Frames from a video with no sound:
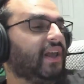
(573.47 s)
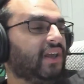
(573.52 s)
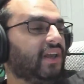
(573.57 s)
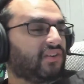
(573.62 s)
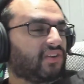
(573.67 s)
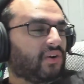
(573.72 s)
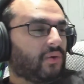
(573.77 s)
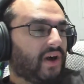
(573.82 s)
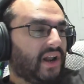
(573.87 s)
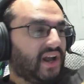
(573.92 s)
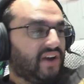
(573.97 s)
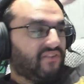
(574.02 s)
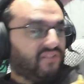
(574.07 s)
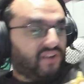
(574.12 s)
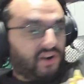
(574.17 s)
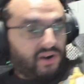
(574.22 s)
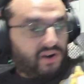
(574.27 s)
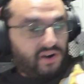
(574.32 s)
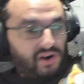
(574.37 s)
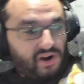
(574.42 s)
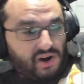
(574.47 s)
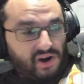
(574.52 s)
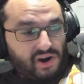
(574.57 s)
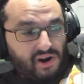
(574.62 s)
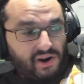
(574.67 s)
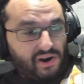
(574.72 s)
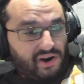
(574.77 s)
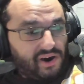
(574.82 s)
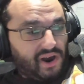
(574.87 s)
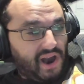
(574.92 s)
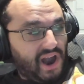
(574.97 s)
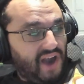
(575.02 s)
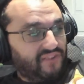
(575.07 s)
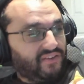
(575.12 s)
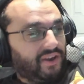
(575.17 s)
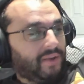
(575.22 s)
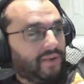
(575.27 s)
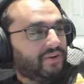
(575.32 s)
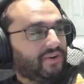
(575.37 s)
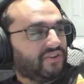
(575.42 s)
or whatever,
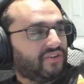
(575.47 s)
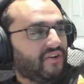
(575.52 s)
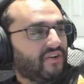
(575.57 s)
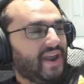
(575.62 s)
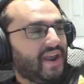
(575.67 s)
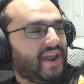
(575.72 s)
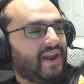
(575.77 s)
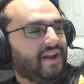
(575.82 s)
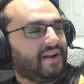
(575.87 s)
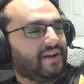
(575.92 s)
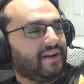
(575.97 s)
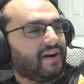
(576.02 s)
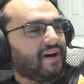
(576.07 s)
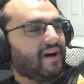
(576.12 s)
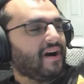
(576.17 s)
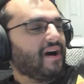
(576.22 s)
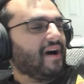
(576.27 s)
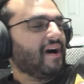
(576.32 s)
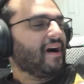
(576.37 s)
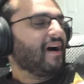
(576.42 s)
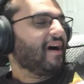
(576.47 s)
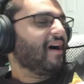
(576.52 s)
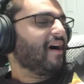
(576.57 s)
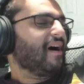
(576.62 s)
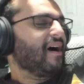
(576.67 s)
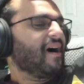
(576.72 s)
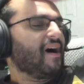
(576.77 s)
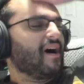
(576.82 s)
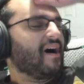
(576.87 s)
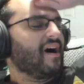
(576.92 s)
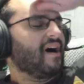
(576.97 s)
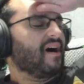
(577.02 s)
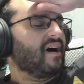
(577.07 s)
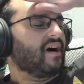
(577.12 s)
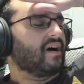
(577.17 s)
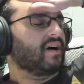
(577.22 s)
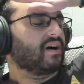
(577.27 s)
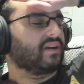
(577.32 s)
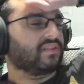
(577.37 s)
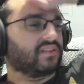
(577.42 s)
having betrayed
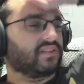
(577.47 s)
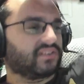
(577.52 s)
the